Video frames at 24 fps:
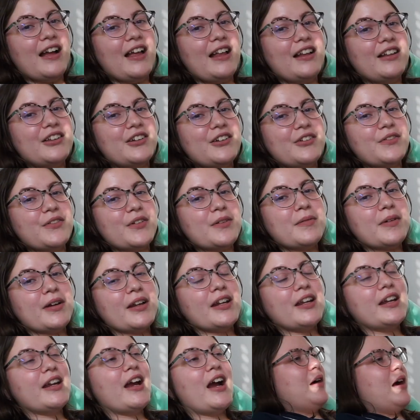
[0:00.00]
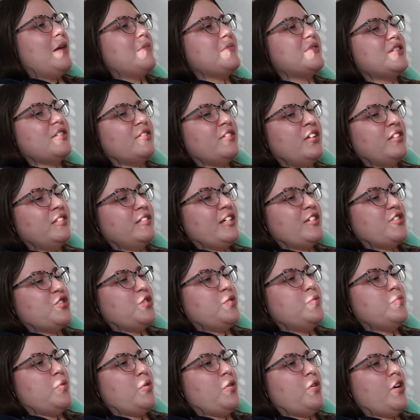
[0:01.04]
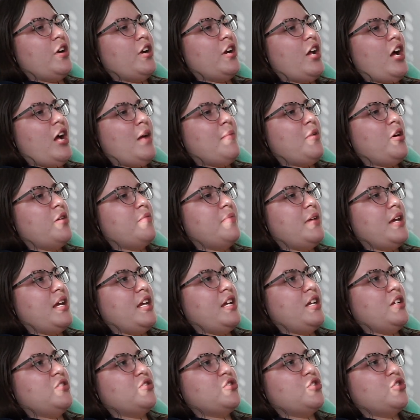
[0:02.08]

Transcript: Hello everybody. I'm still on Legendborn. I'm on page